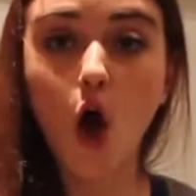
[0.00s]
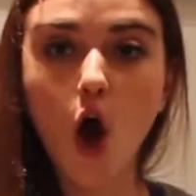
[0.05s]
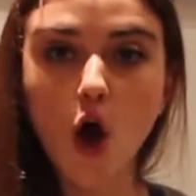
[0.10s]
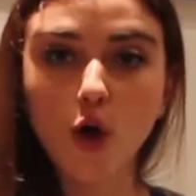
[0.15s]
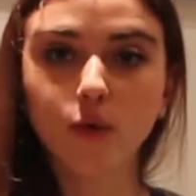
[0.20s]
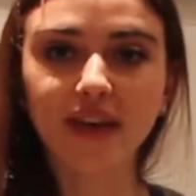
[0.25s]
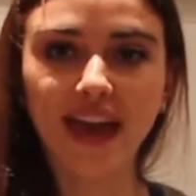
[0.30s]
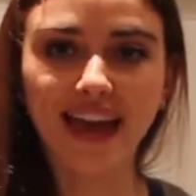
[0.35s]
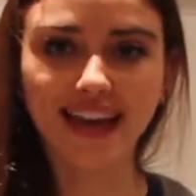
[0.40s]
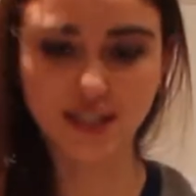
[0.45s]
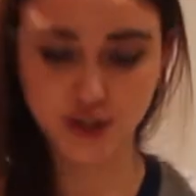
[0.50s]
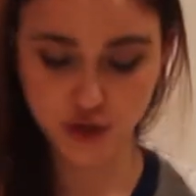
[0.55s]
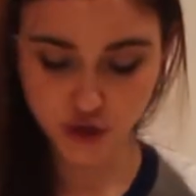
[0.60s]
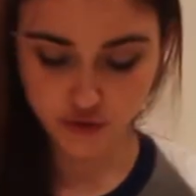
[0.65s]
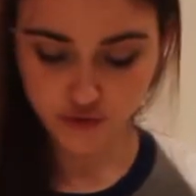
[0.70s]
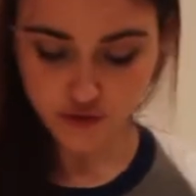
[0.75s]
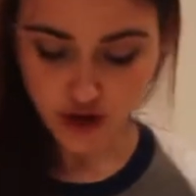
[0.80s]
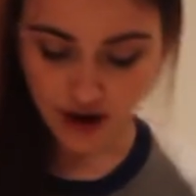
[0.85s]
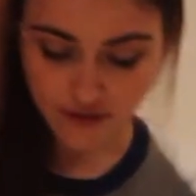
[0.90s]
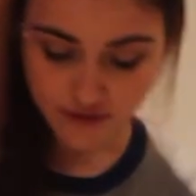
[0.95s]
Okay, so
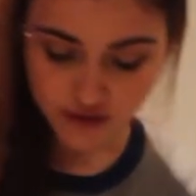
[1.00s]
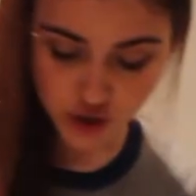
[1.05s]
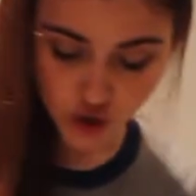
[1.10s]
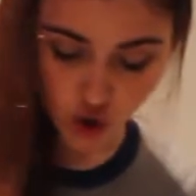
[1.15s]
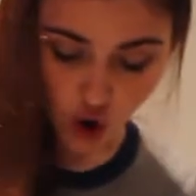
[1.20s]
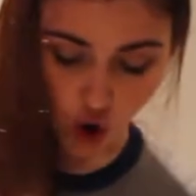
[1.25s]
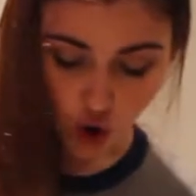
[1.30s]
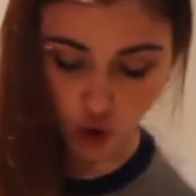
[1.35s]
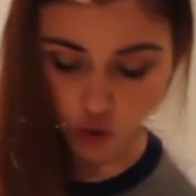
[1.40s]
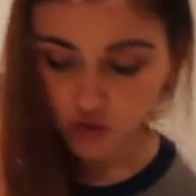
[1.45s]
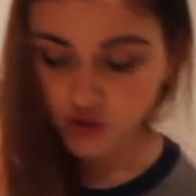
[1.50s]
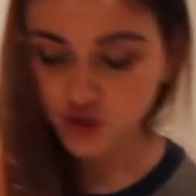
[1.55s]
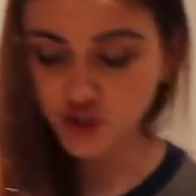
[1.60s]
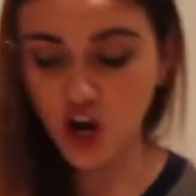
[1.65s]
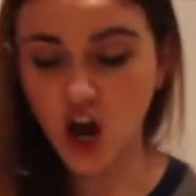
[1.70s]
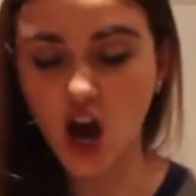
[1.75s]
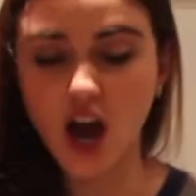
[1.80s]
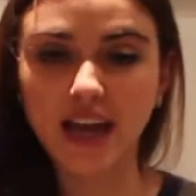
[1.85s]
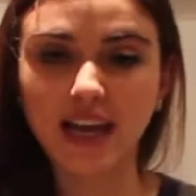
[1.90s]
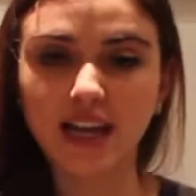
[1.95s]
you've covered your whole
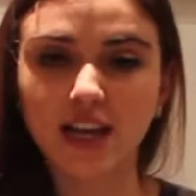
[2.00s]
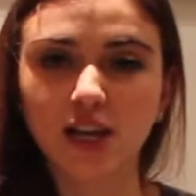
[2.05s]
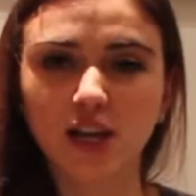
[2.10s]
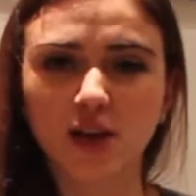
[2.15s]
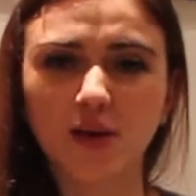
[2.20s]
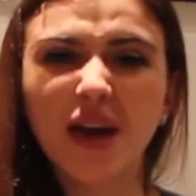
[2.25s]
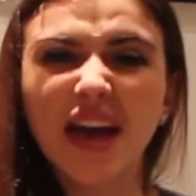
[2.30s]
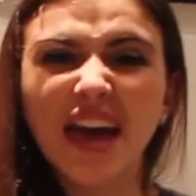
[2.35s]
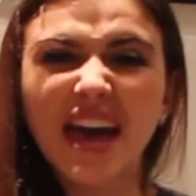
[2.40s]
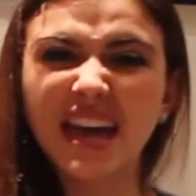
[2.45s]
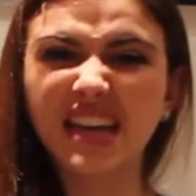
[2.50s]
jar in glue.